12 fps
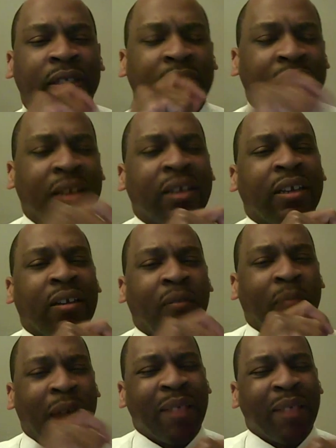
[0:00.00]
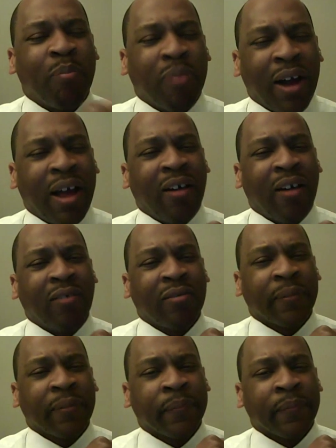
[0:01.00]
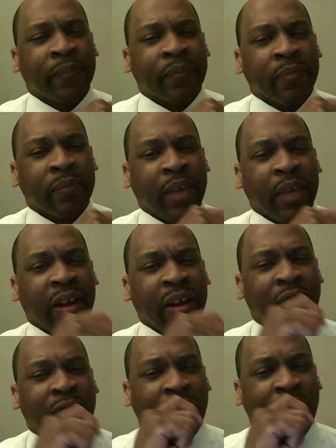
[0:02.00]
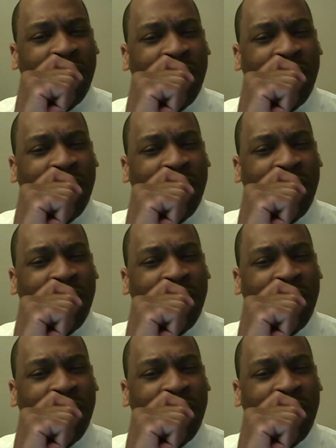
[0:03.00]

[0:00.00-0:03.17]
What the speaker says: killing of Mike Brown and of the